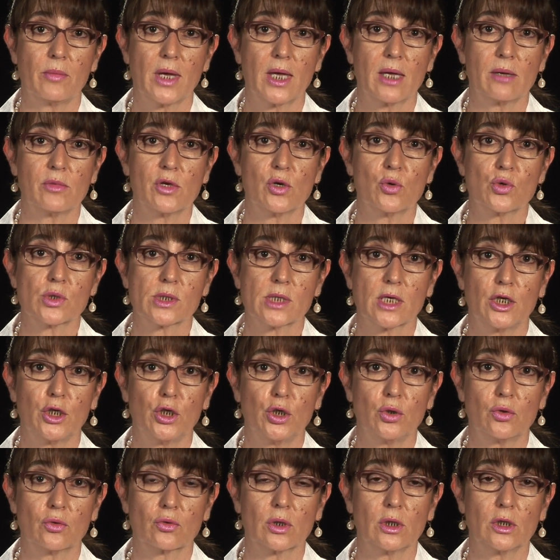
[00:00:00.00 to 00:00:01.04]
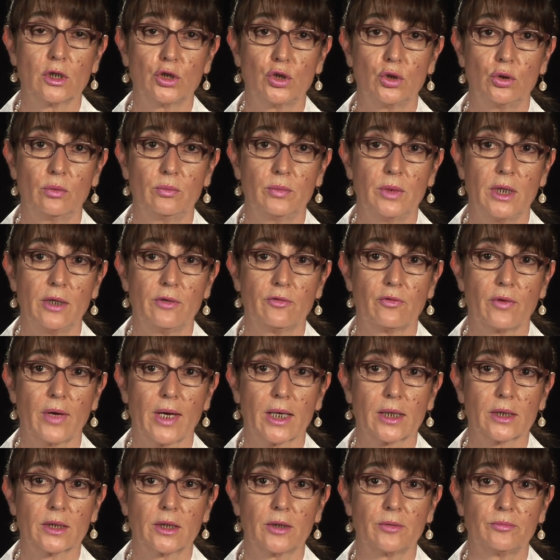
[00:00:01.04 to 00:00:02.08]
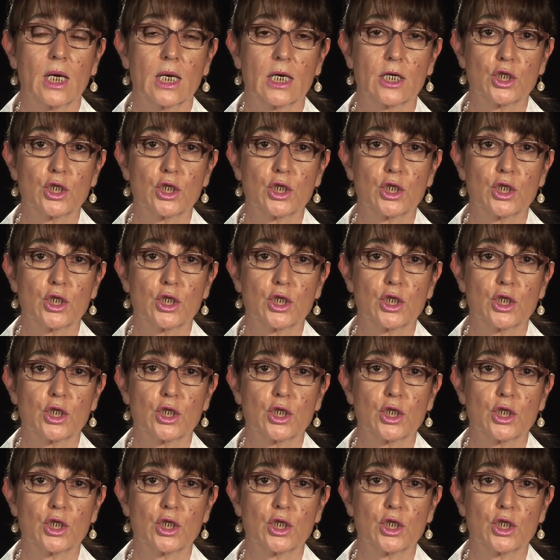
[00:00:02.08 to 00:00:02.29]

baby with a neural tube defect.